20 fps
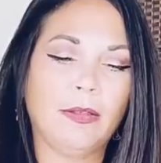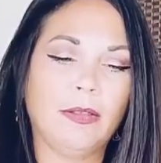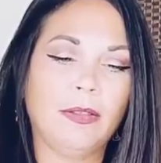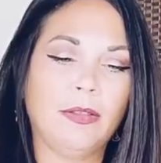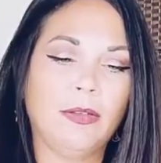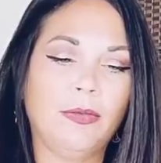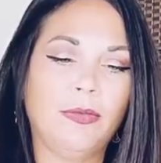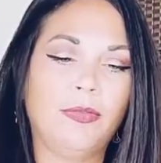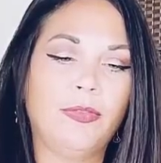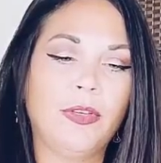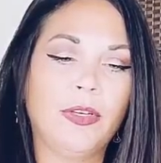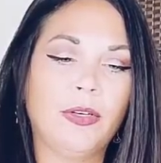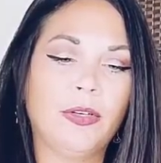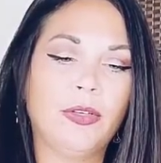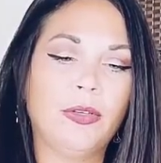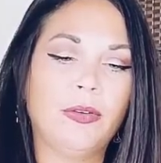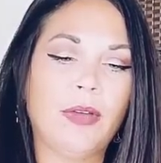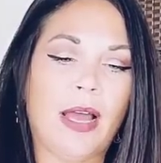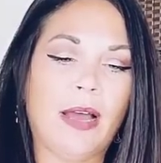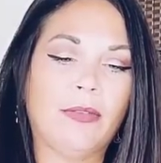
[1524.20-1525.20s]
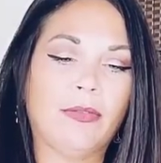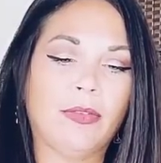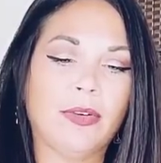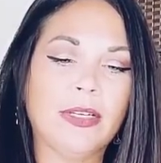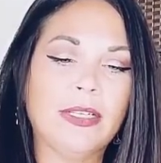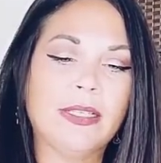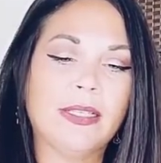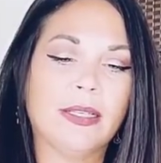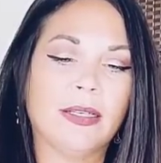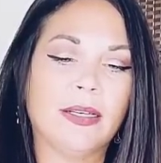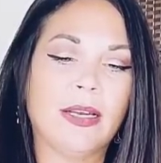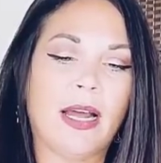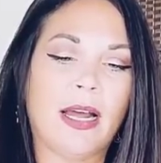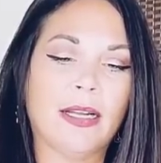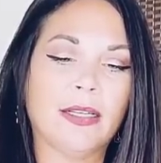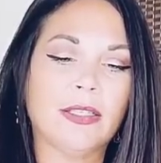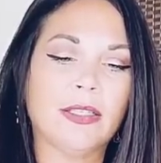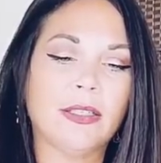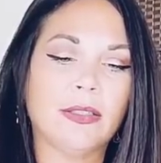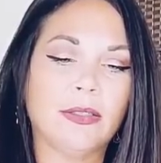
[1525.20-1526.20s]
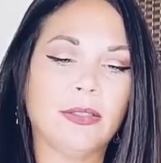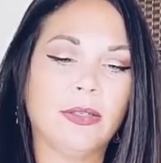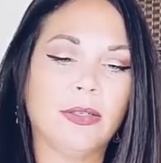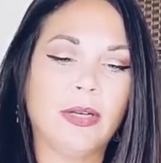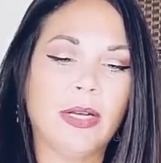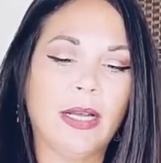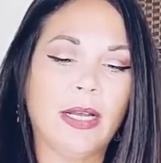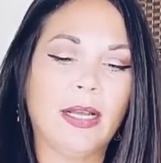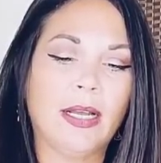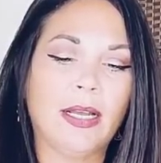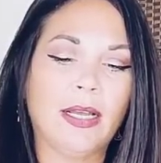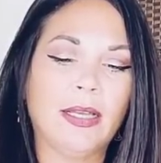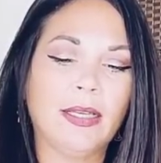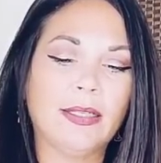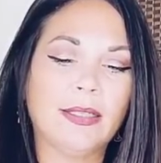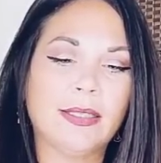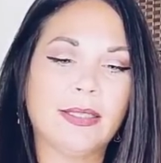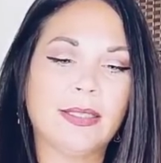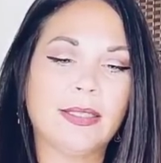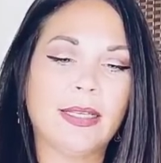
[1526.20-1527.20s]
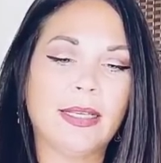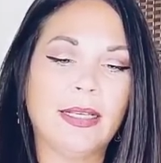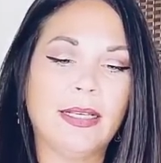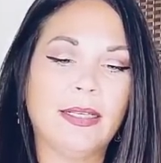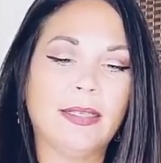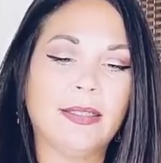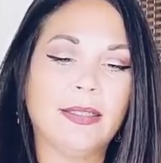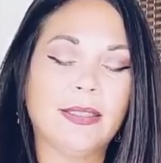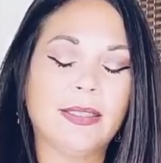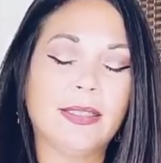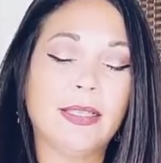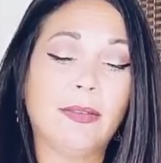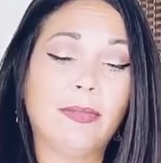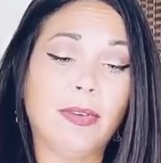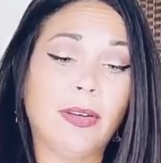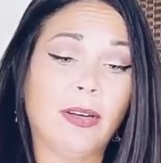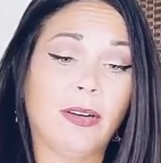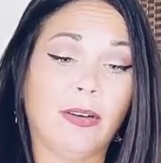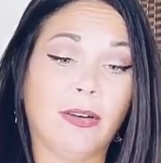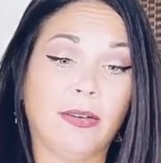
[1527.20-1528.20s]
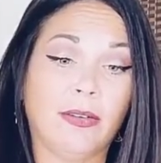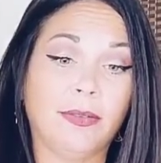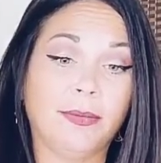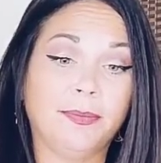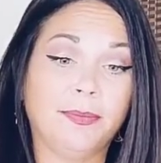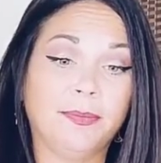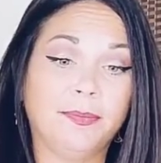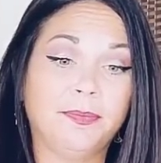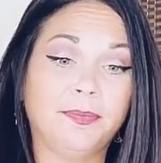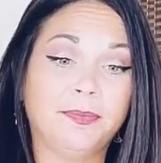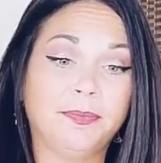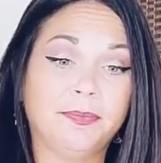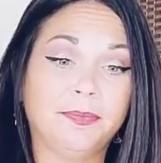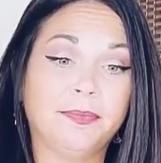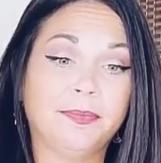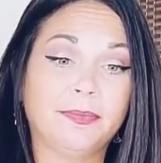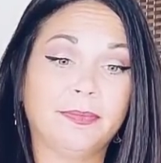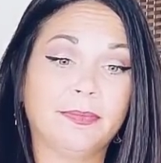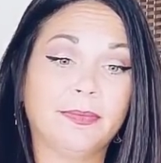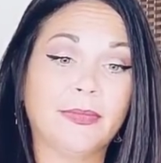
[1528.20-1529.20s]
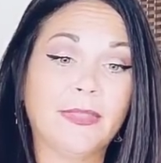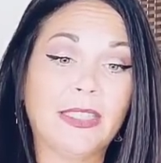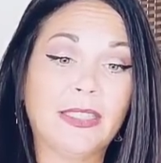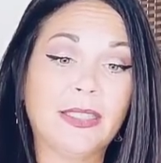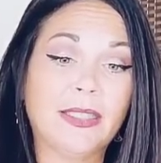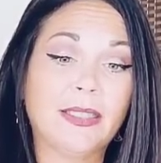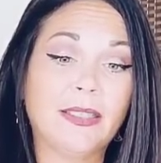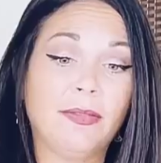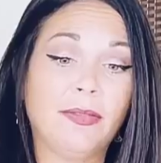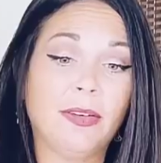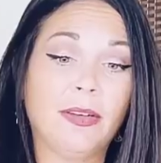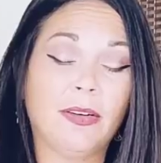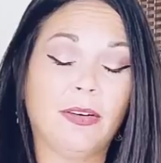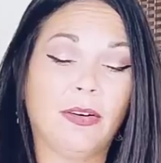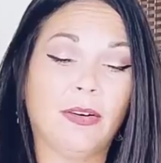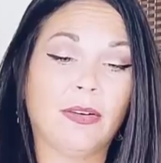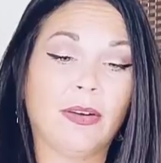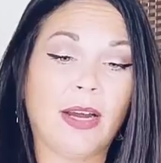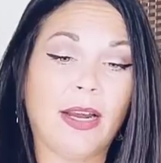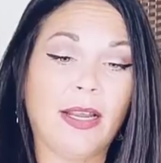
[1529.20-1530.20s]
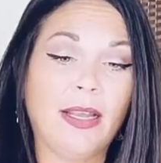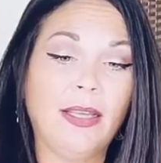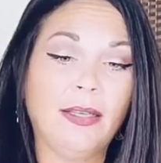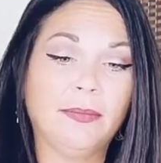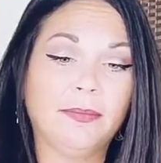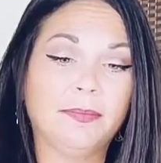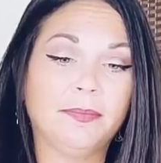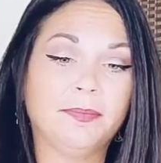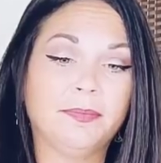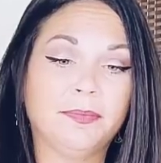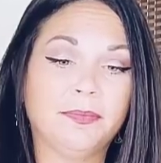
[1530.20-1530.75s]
you feel you have reason not to is difficult. It's difficult, right?